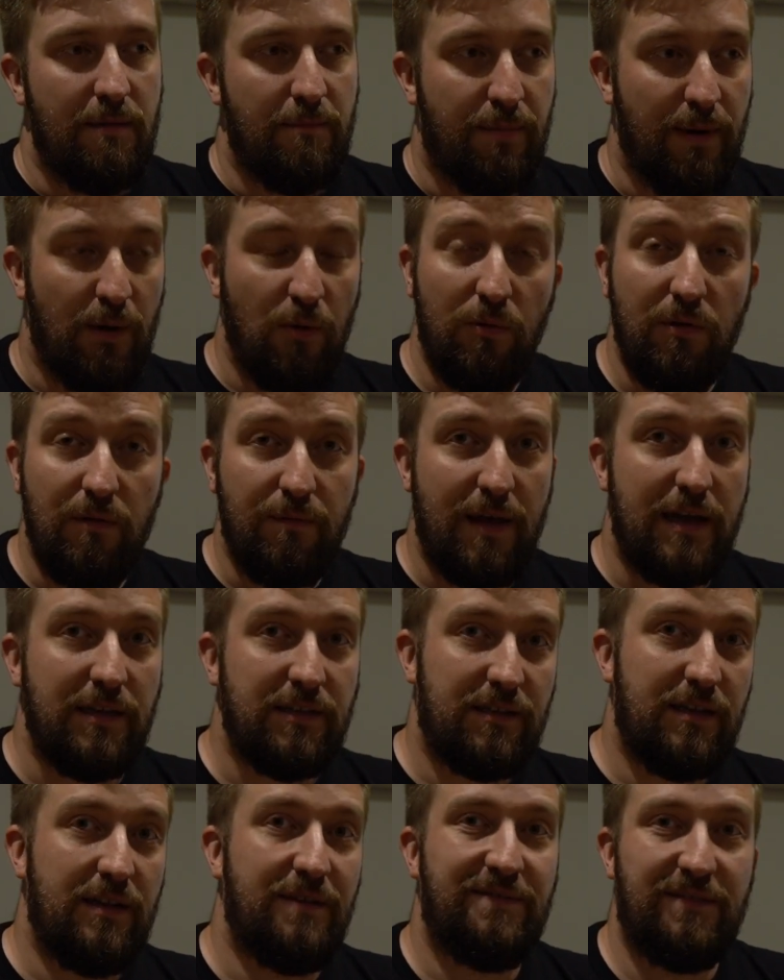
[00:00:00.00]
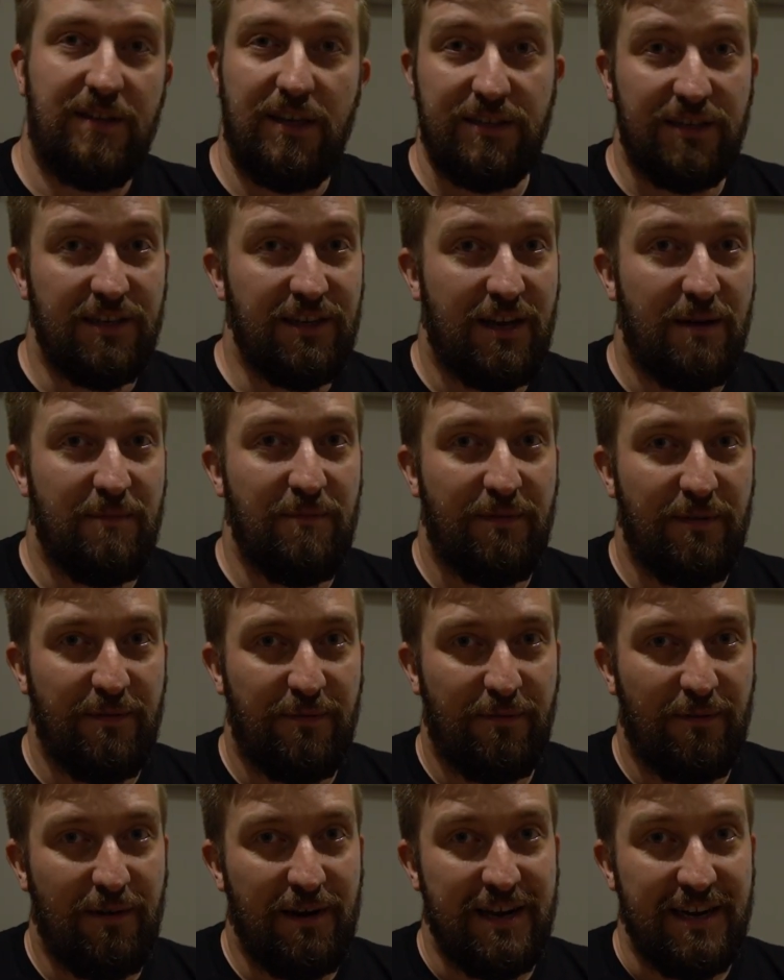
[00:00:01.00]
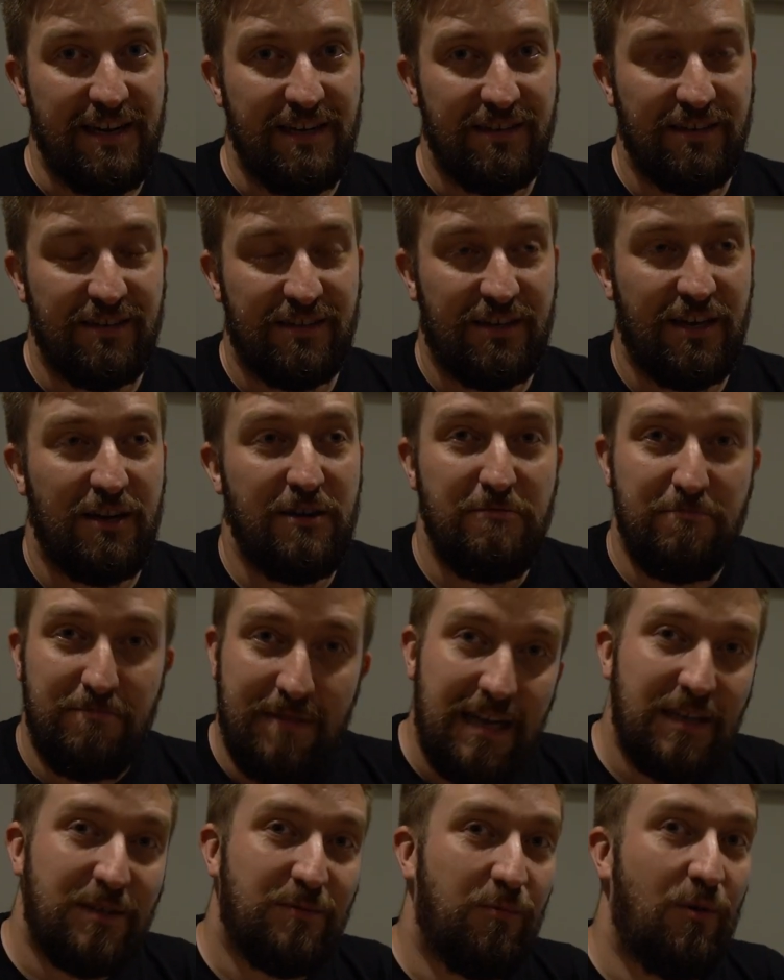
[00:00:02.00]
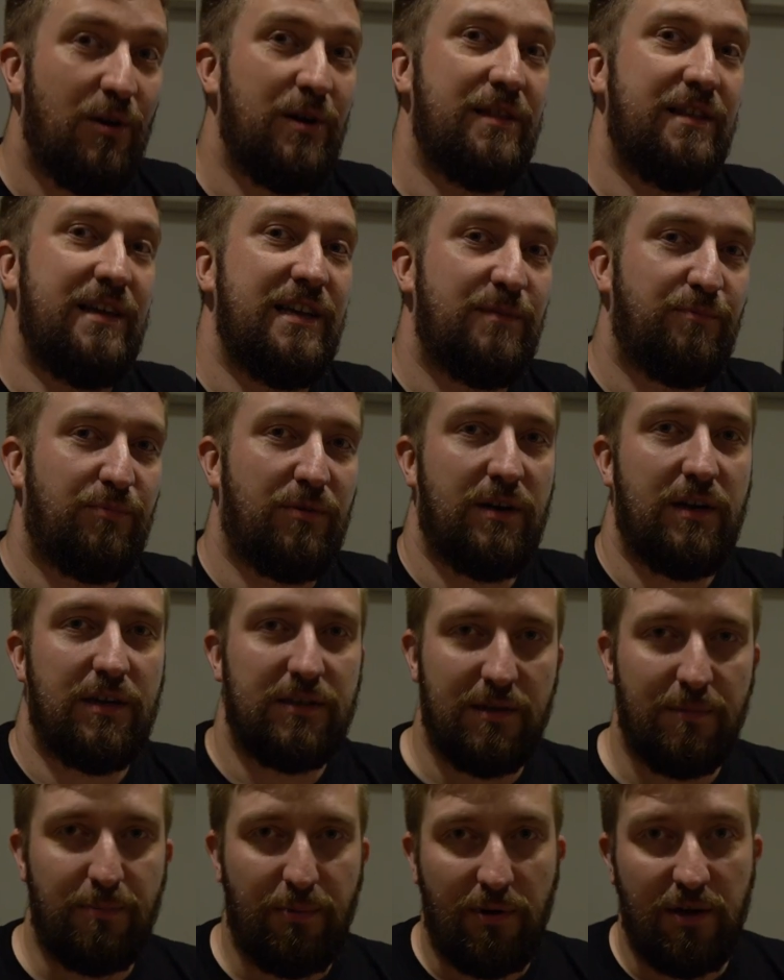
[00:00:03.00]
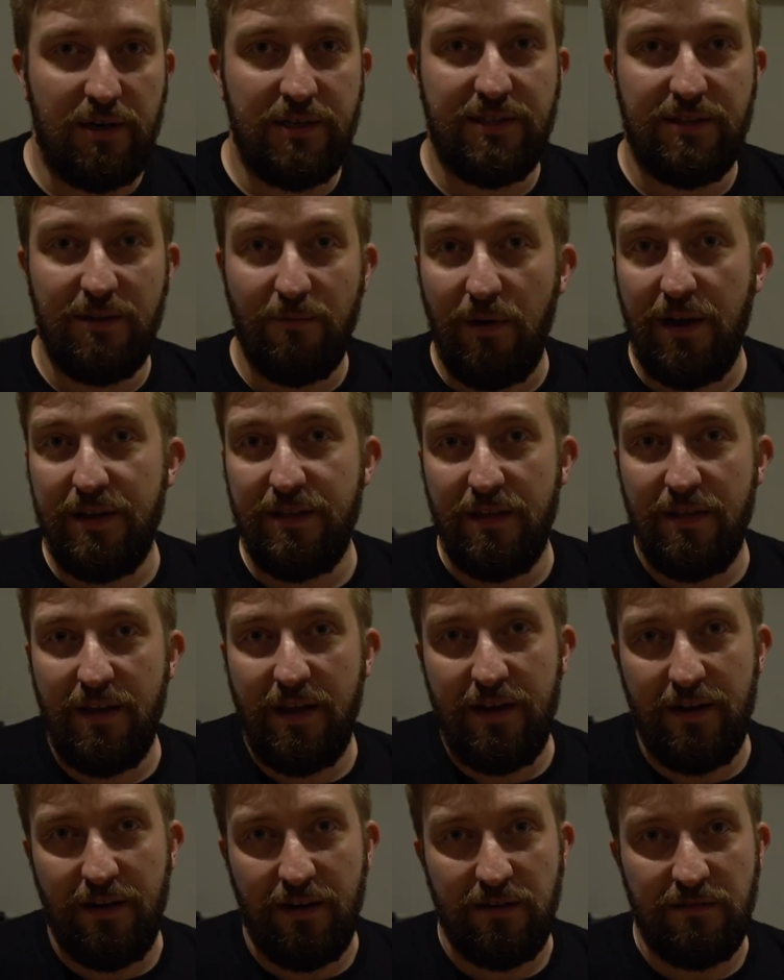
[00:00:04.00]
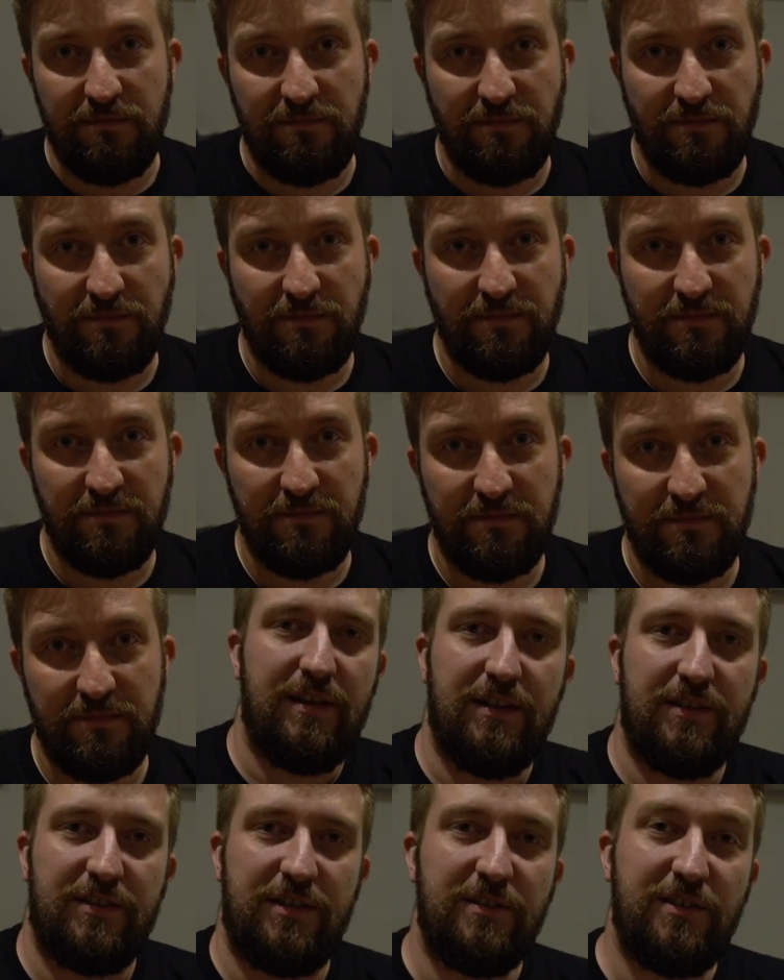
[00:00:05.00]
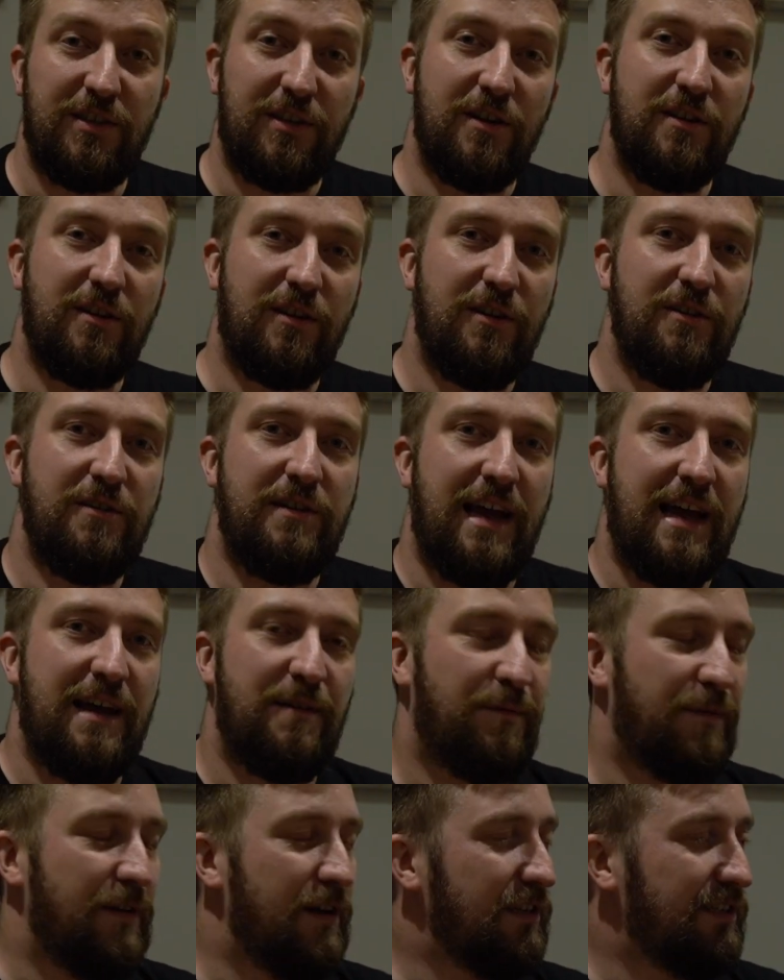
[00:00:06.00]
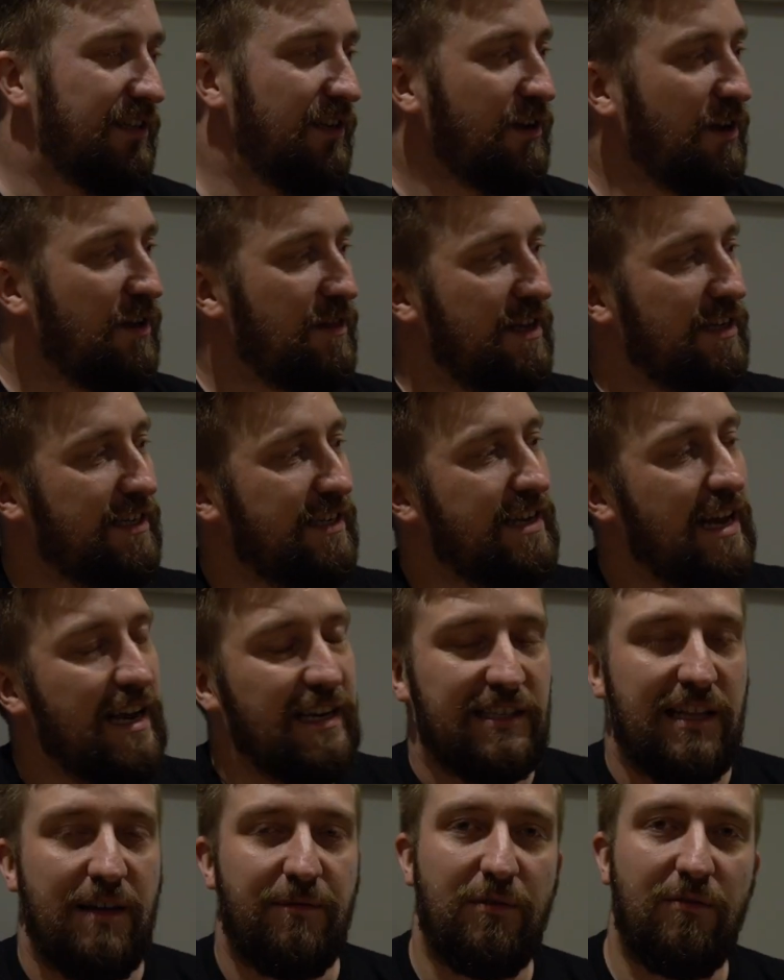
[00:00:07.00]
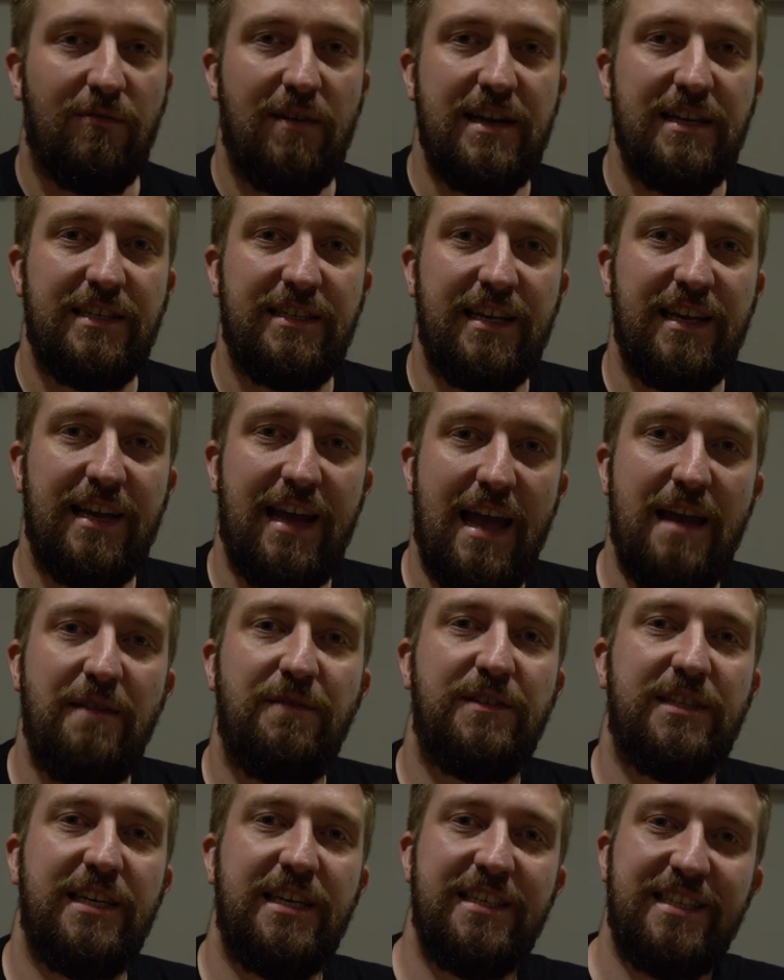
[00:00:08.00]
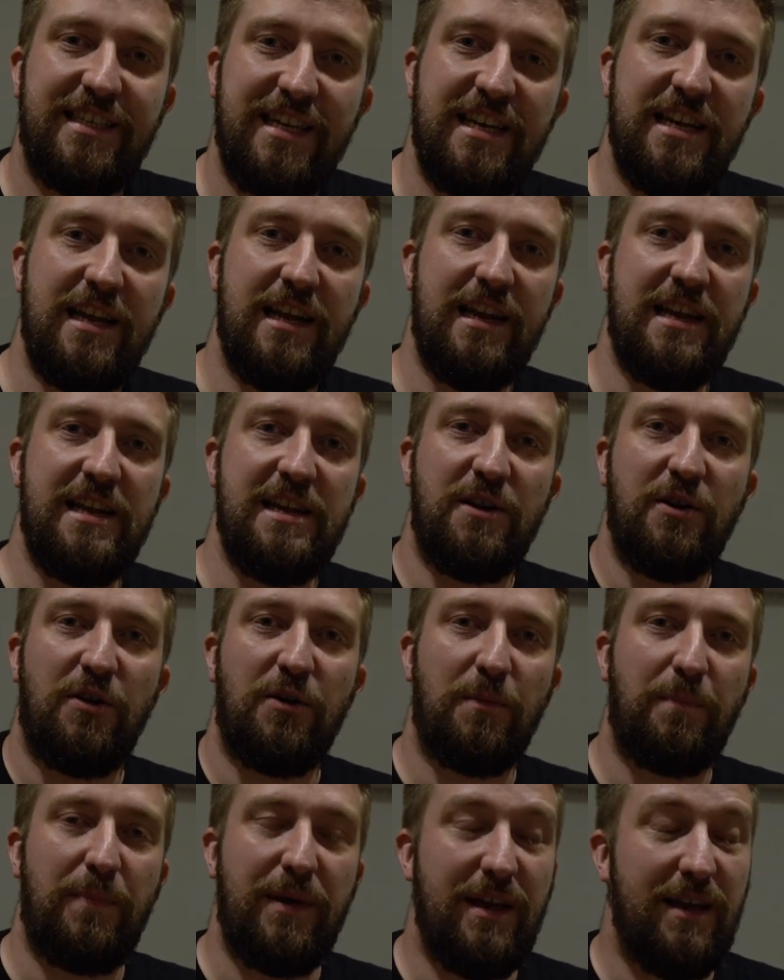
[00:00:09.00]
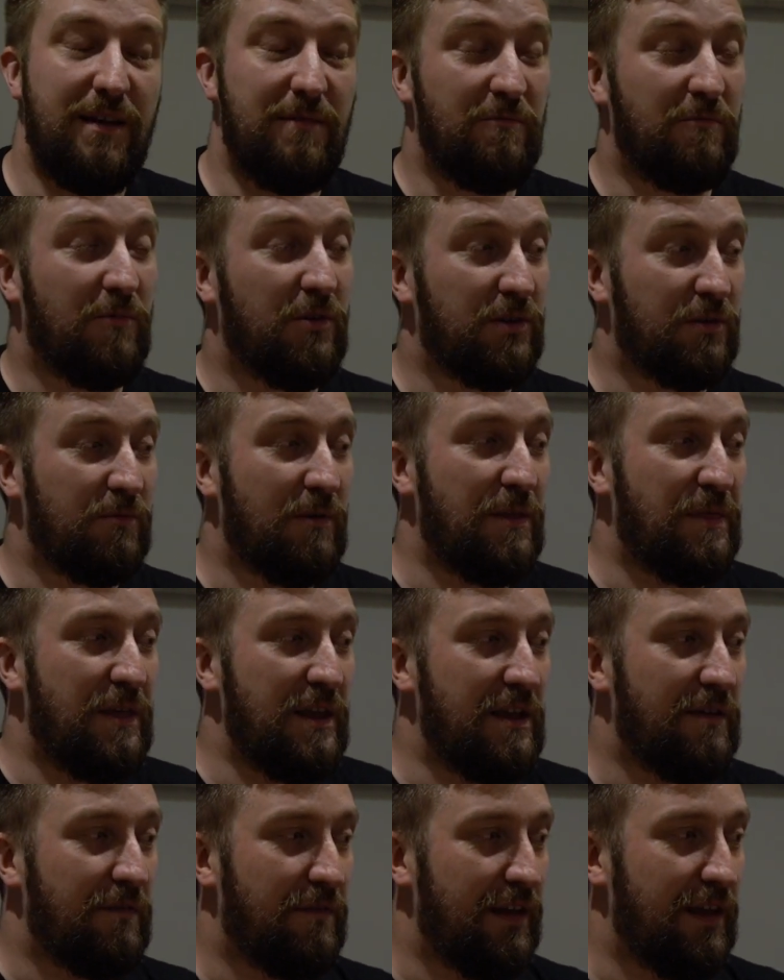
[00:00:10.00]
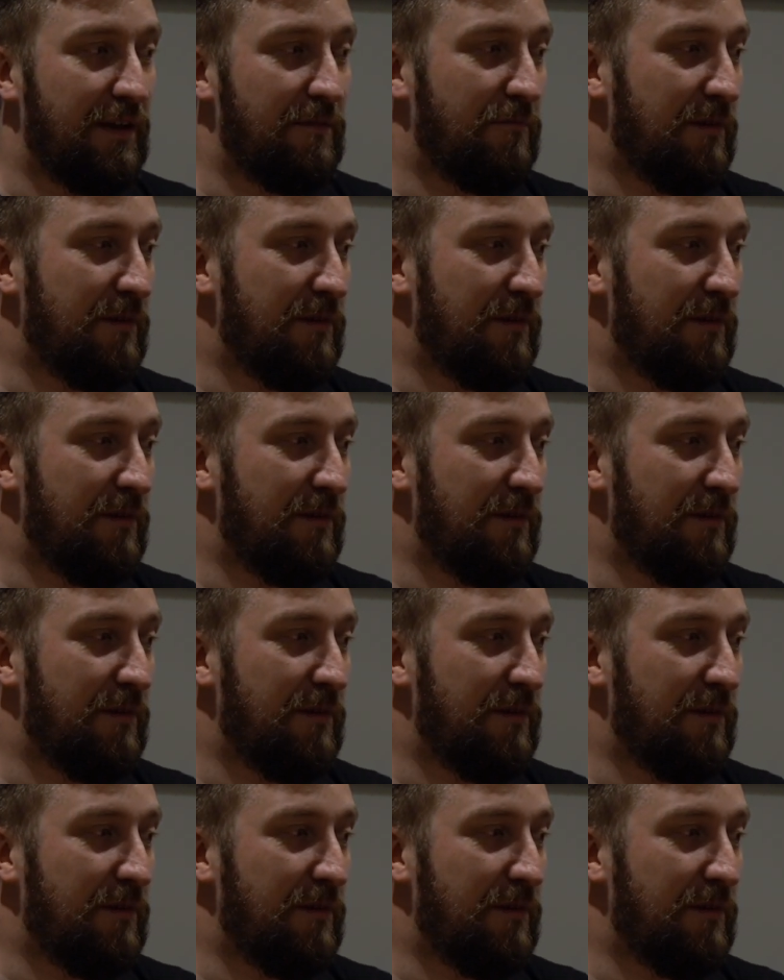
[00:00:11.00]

But all of that stuff doesn't come for free. So that's why these products are priced the way that they are. So to conclude our first look at this Next Level Racing FGT Elite Cockpit, what do I think of it?